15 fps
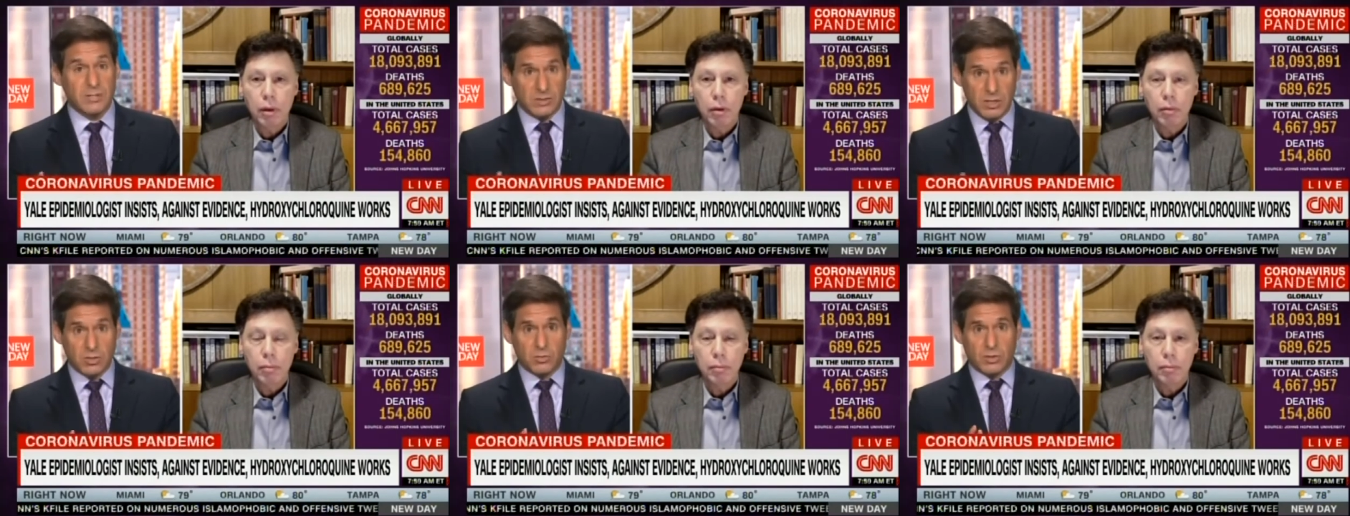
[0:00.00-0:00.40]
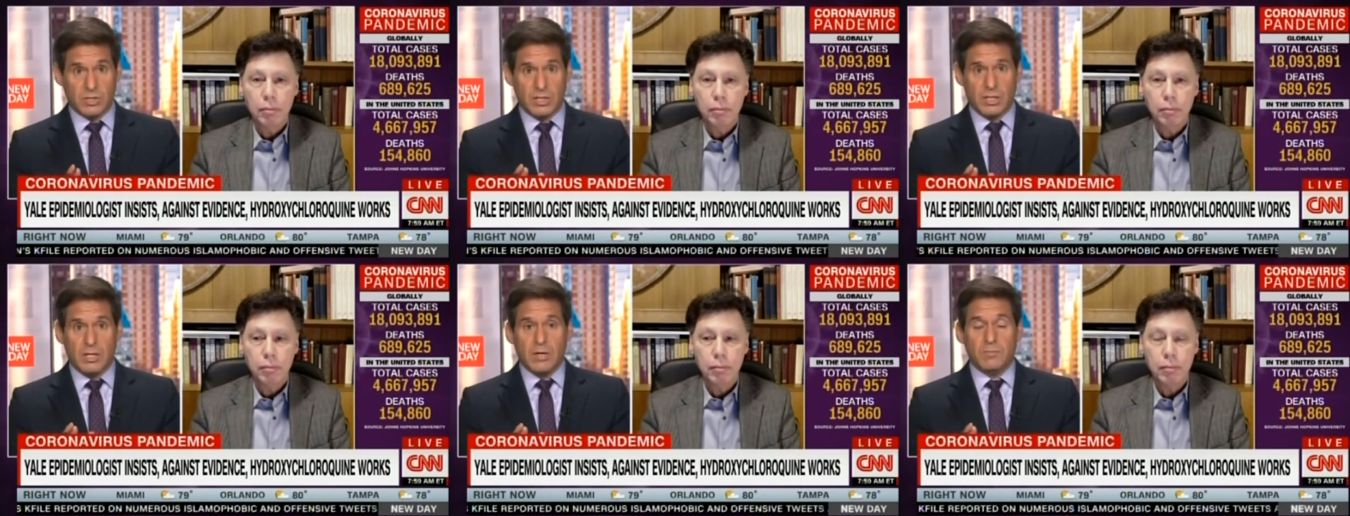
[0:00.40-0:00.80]
Speaker 1: It's
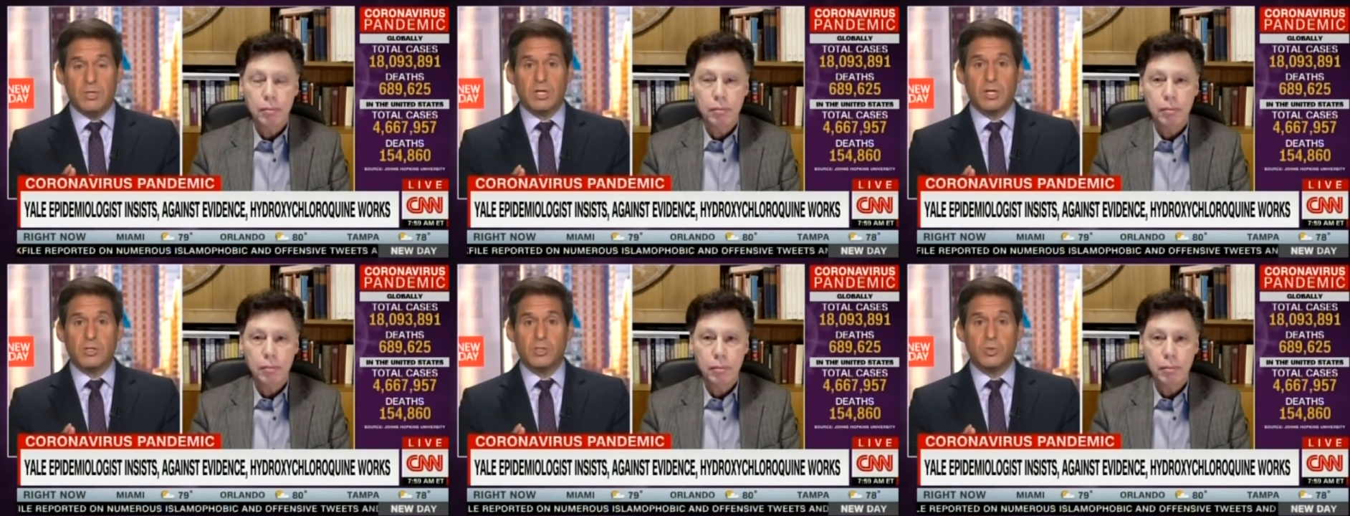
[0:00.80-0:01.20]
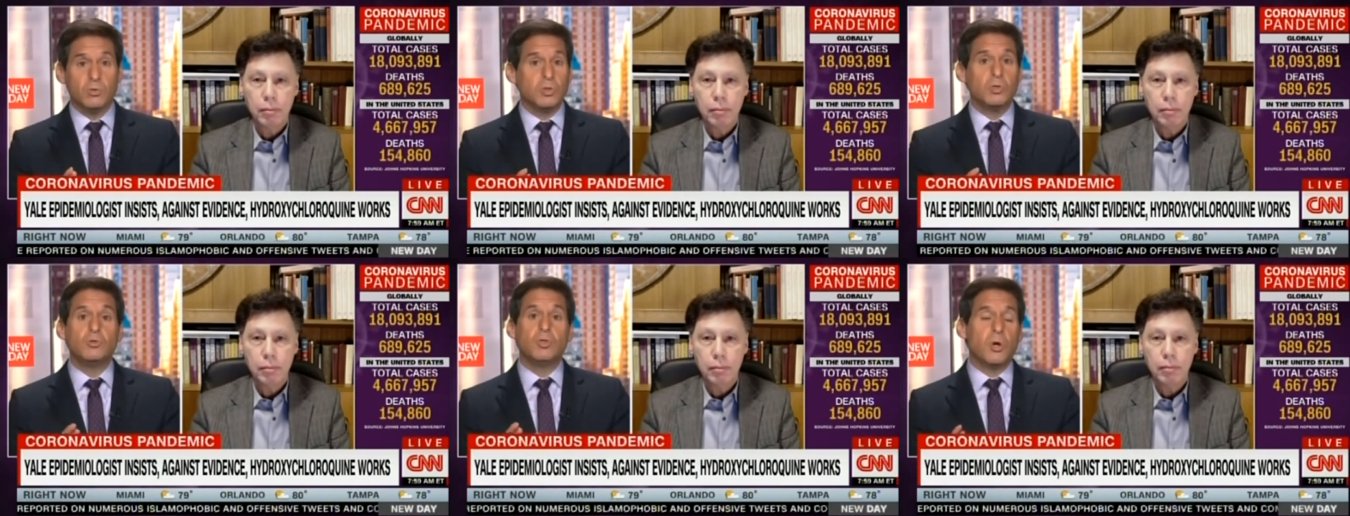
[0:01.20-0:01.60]
interesting because you,
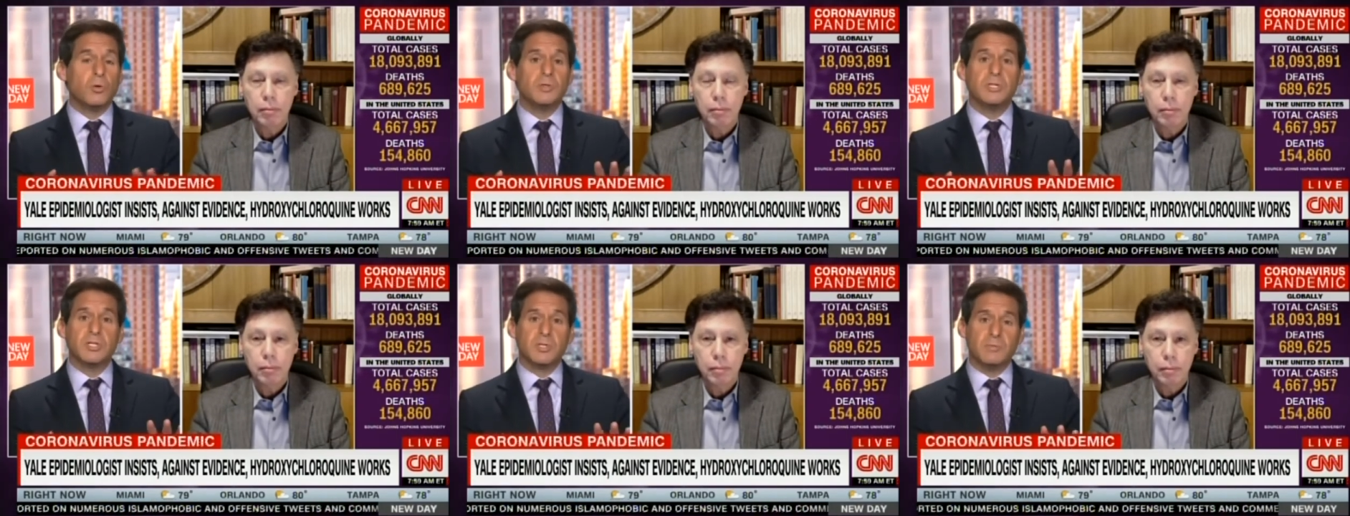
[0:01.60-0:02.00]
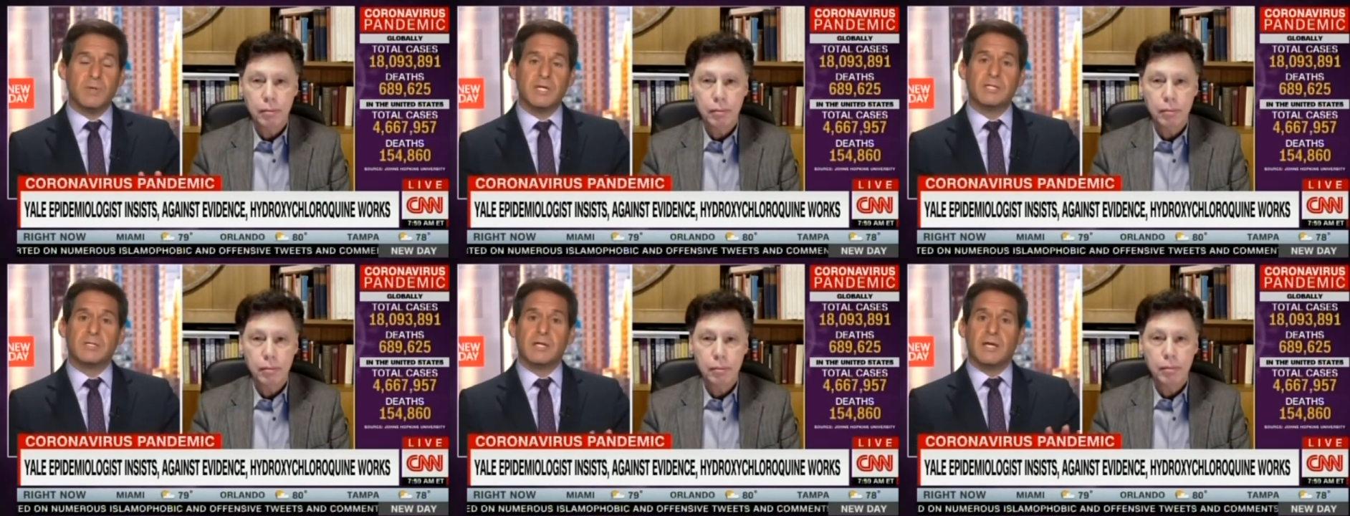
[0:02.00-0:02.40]
you don't
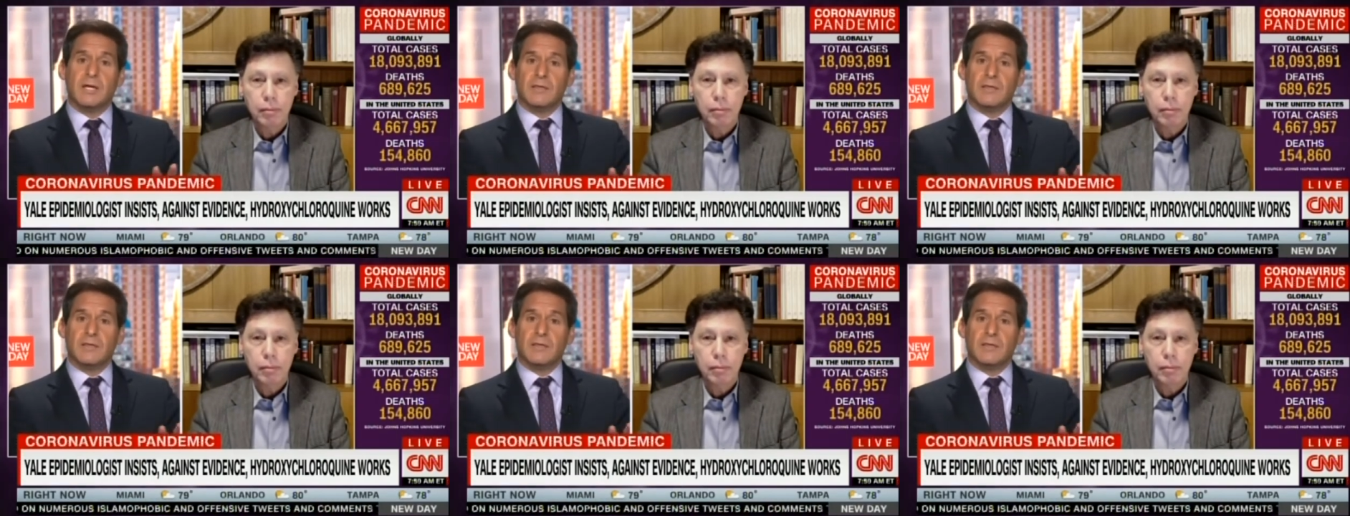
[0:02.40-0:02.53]
dismiss